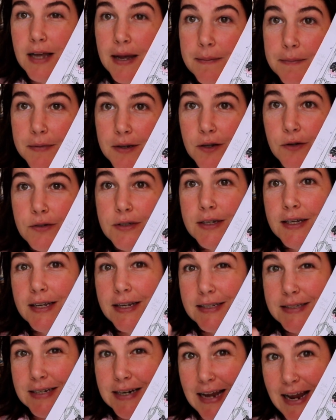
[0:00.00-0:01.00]
I'm using it
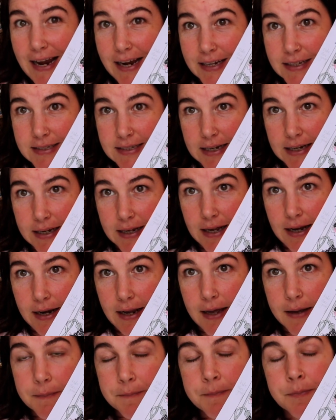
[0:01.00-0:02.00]
as an accent color.